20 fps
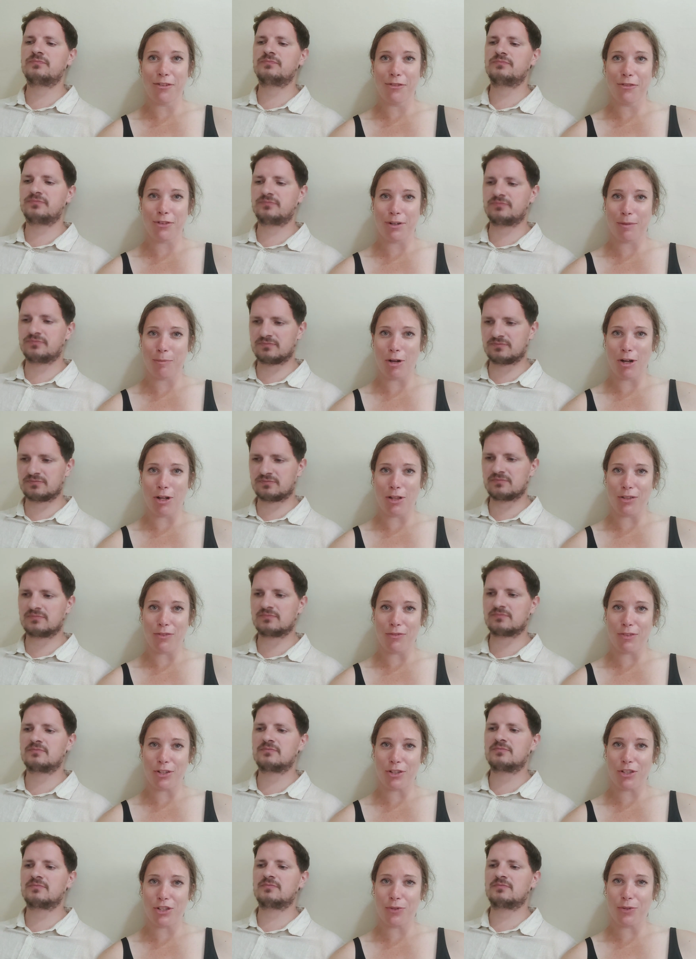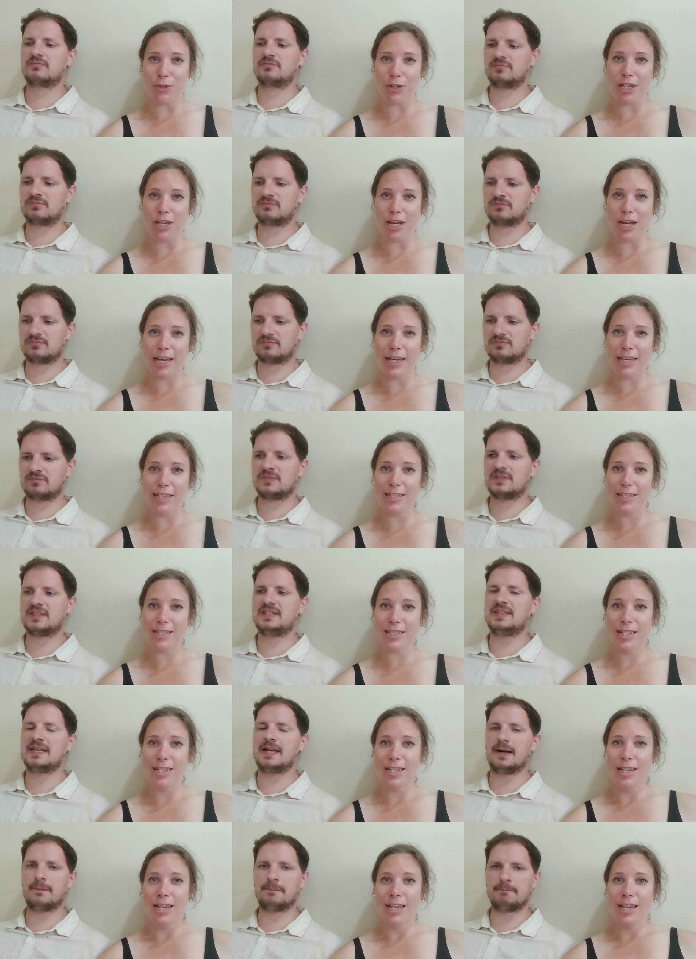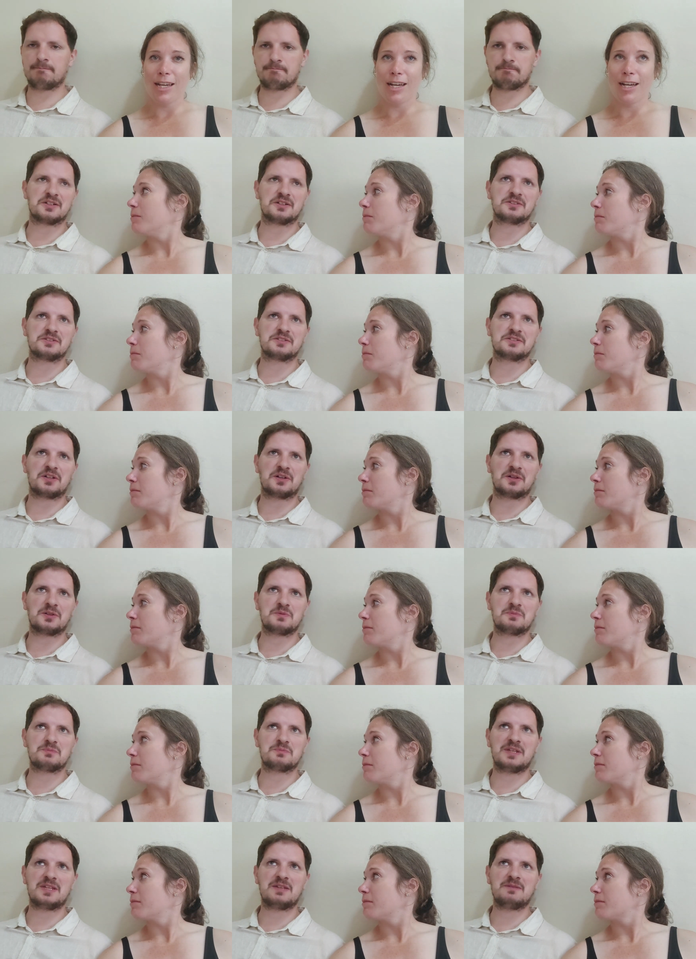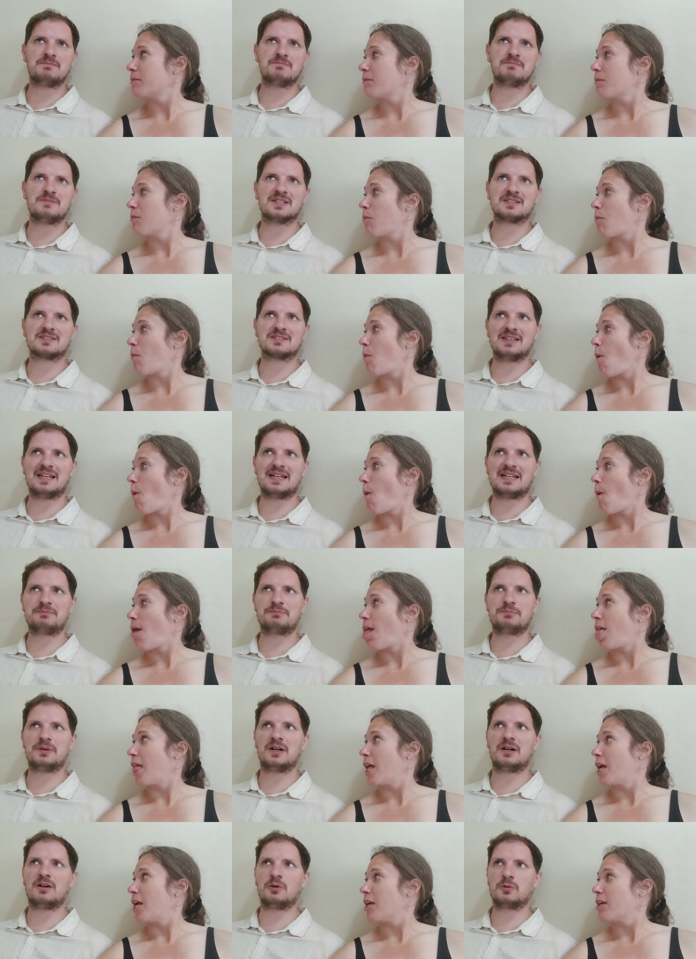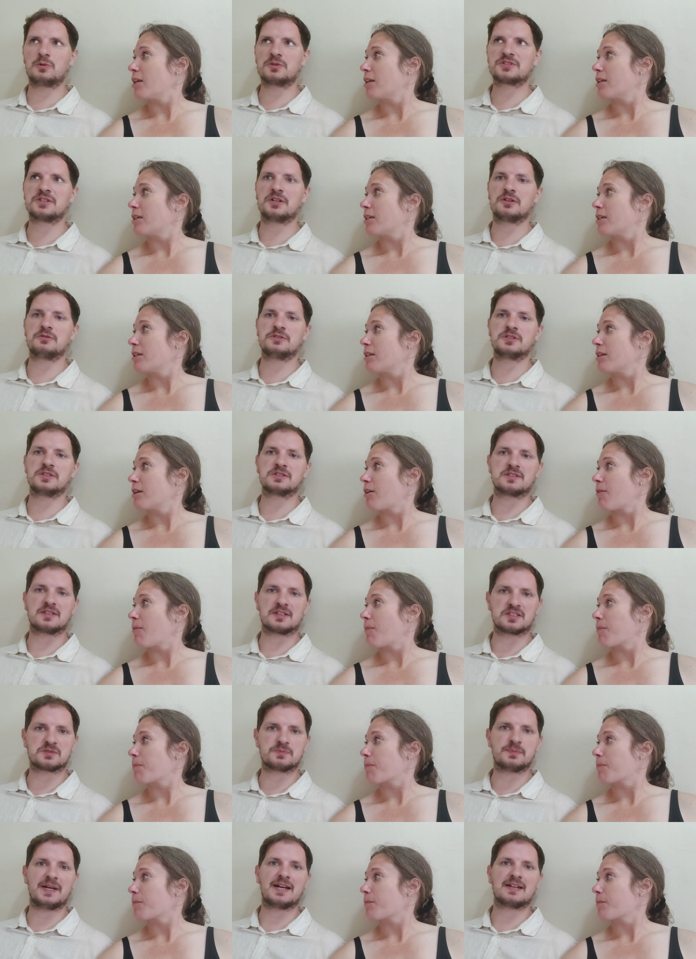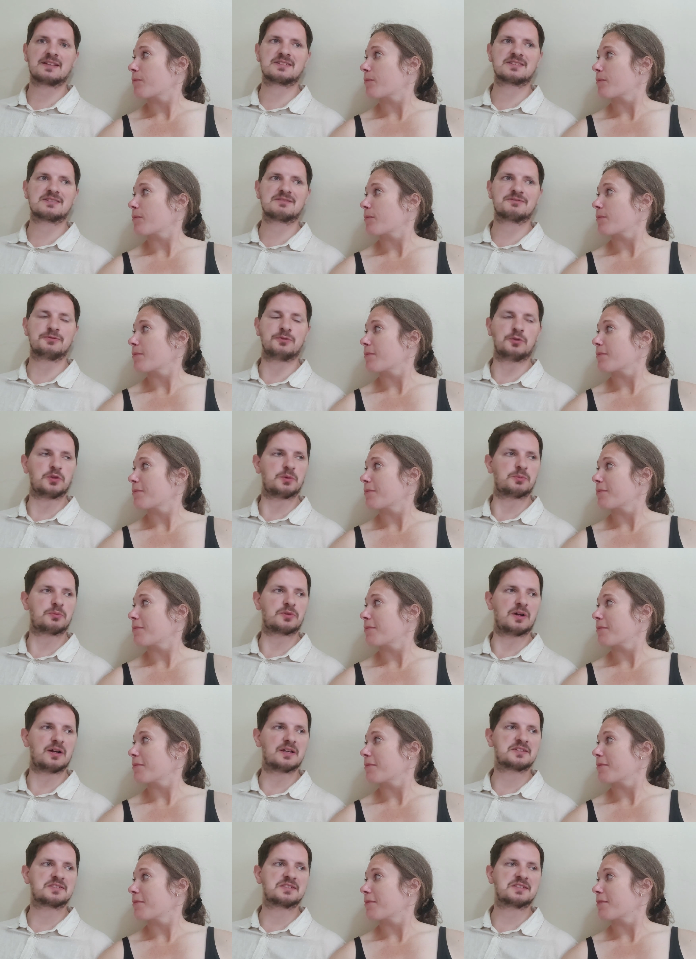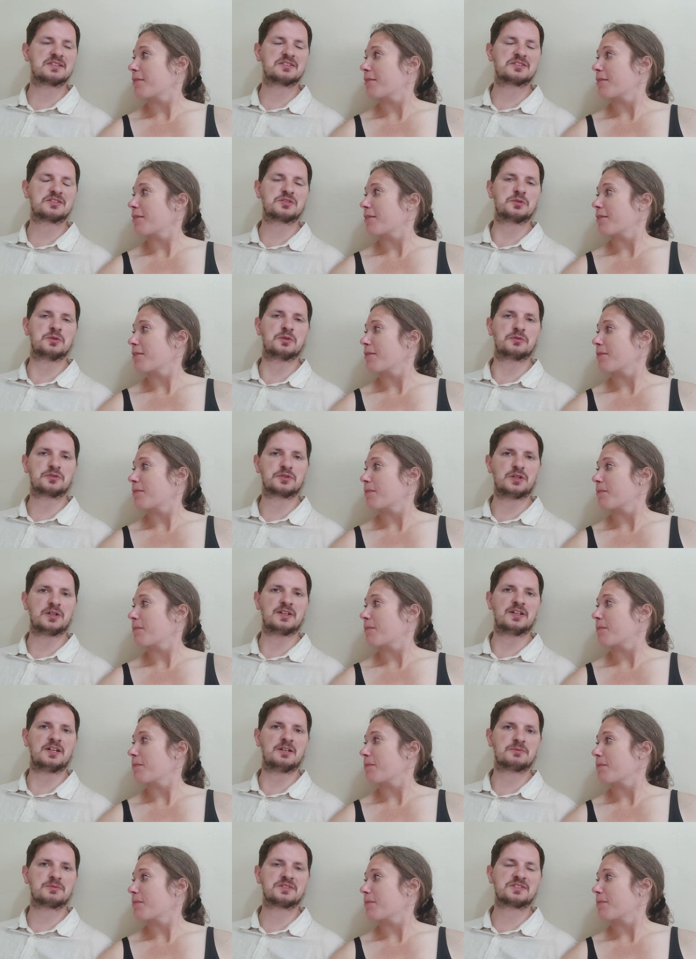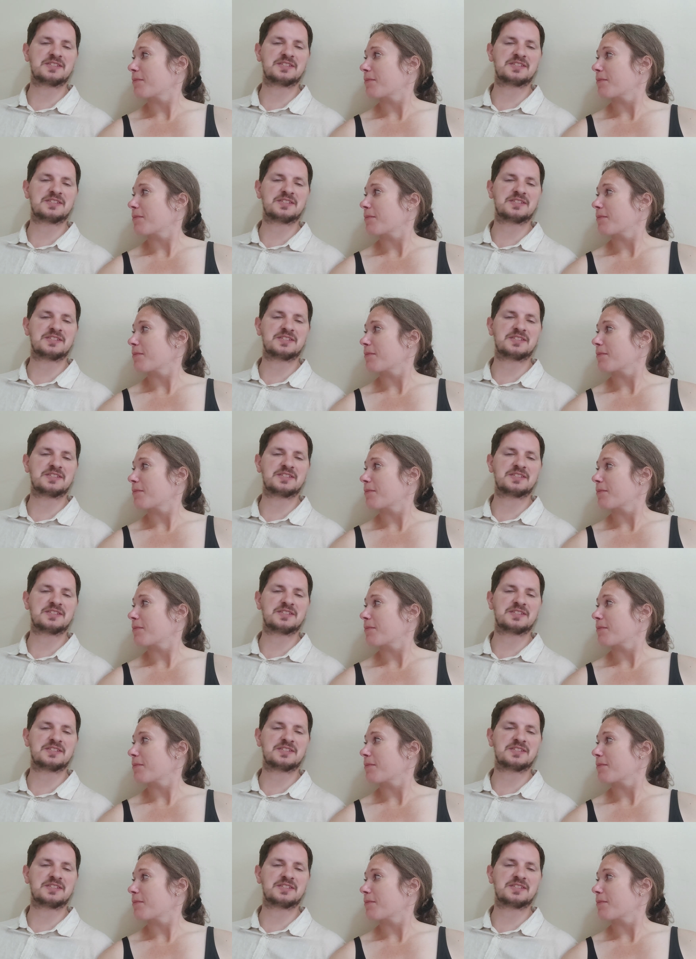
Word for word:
Speaker 1: of from all of our tour guides.
Speaker 2: Yeah, so don't be misled, but also just expect for the prices to have gone up